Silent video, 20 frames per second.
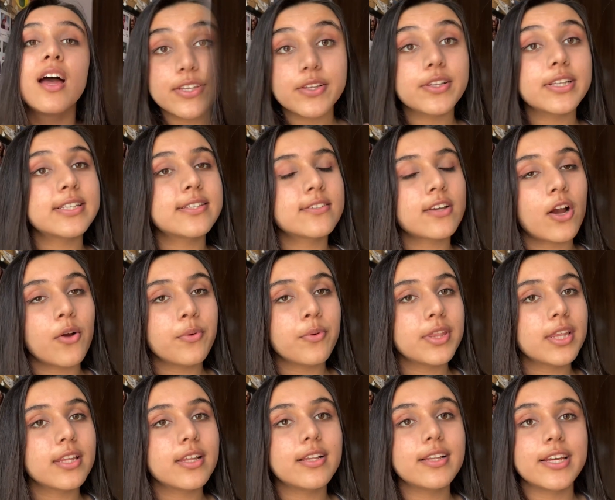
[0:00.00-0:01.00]
So let's start with
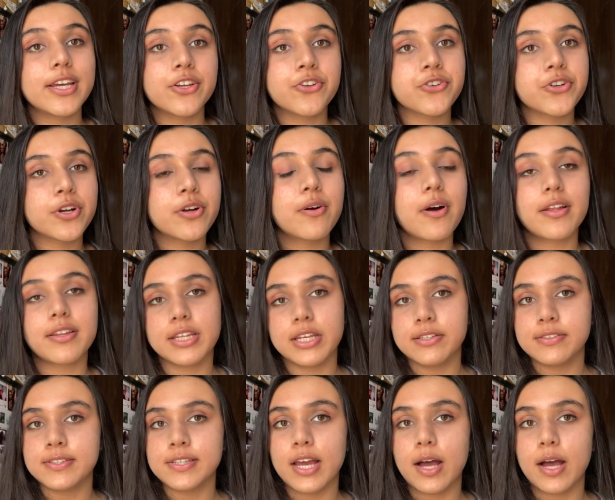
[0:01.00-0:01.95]
a little intro on the UC